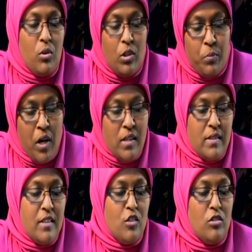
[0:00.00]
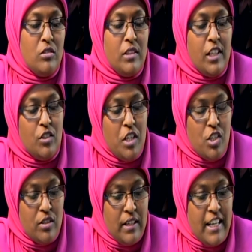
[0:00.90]
the whole process, the
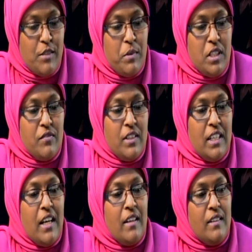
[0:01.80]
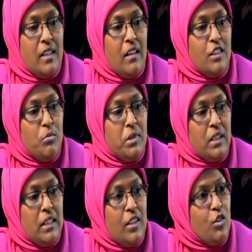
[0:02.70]
educational aspect of it, then
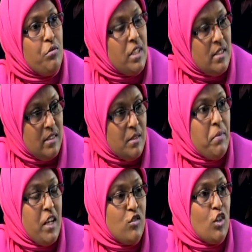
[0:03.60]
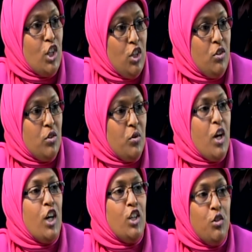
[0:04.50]
ultimately the rest depends on you.
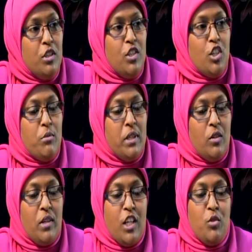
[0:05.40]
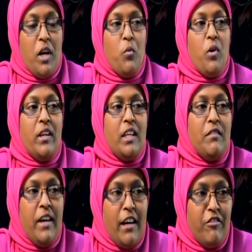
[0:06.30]
You determine, okay, do I want to
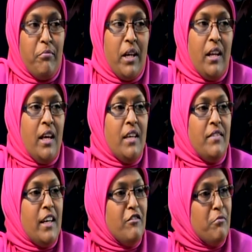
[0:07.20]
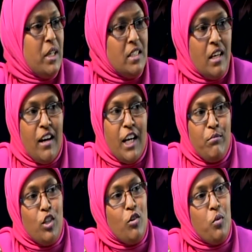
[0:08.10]
give half of my life, half of my time,
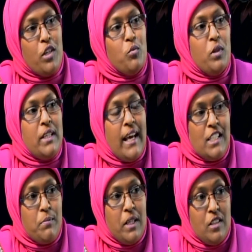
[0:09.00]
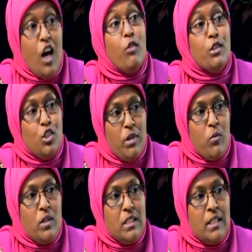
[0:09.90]
what aspect or how much do I
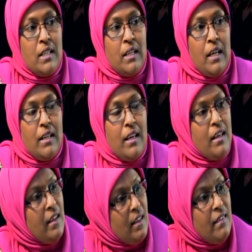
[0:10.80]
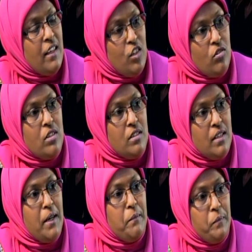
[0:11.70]
want to dedicate, and then you can
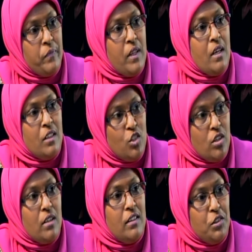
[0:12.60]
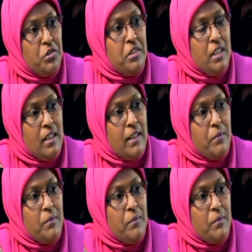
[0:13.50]
juggle accordingly.